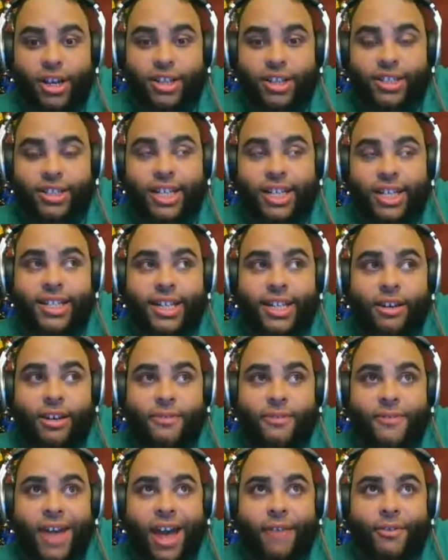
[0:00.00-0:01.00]
Because the idea
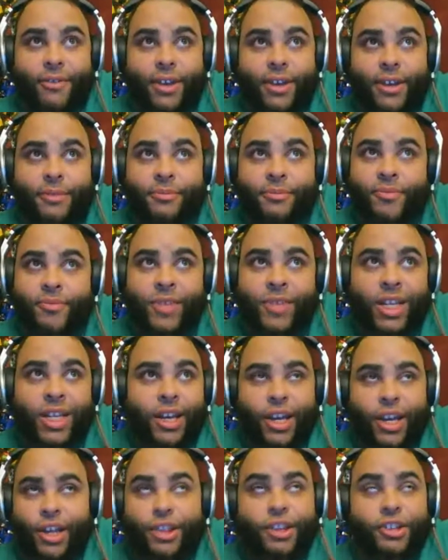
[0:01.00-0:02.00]
of having
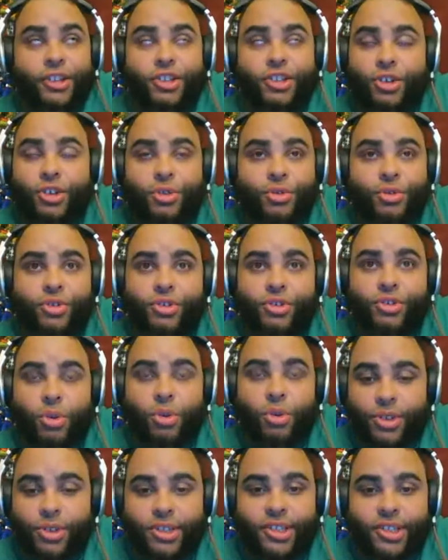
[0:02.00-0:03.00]
this huge
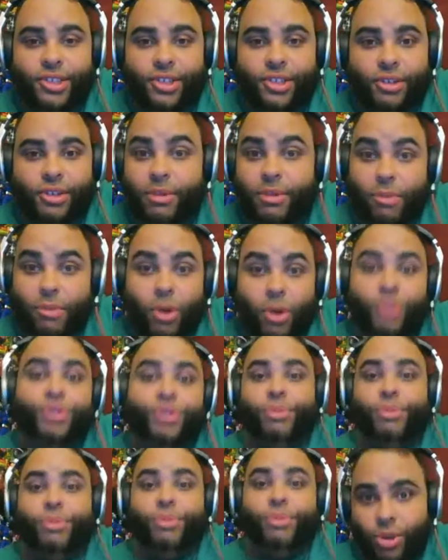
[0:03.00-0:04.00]
solar system and
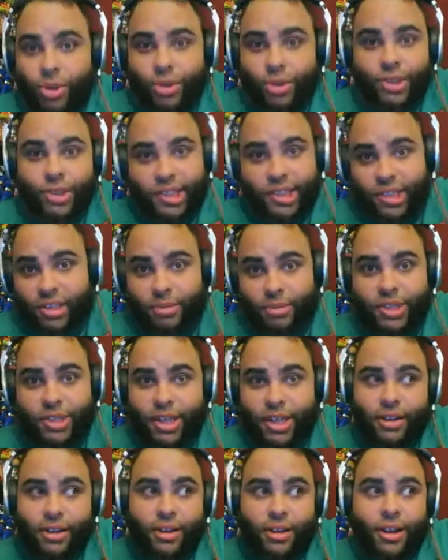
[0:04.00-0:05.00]
multiple solar systems,
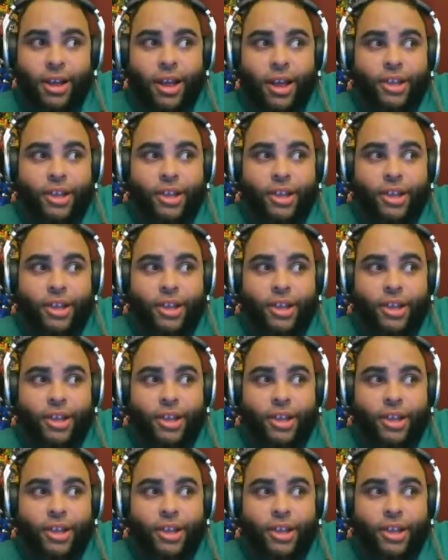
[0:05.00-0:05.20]
and